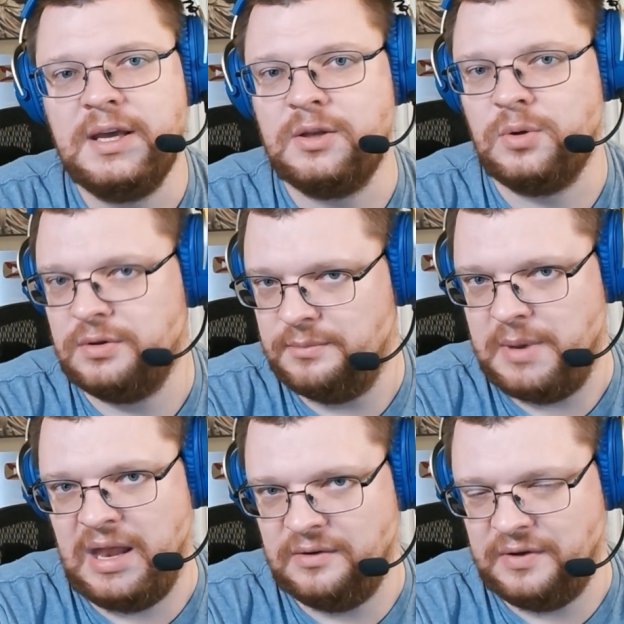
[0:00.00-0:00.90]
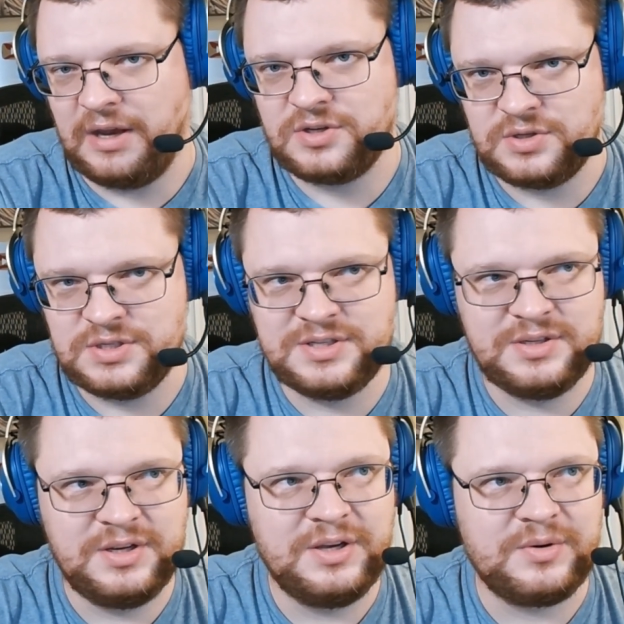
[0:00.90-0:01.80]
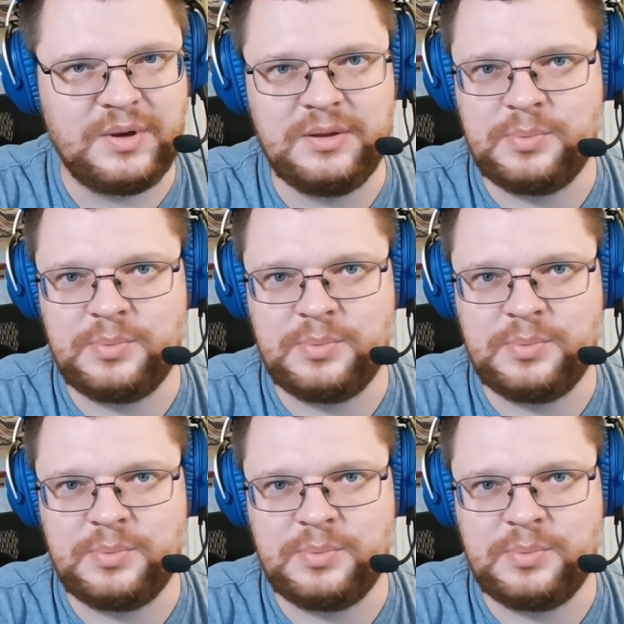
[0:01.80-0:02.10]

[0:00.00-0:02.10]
and all the manufacturers create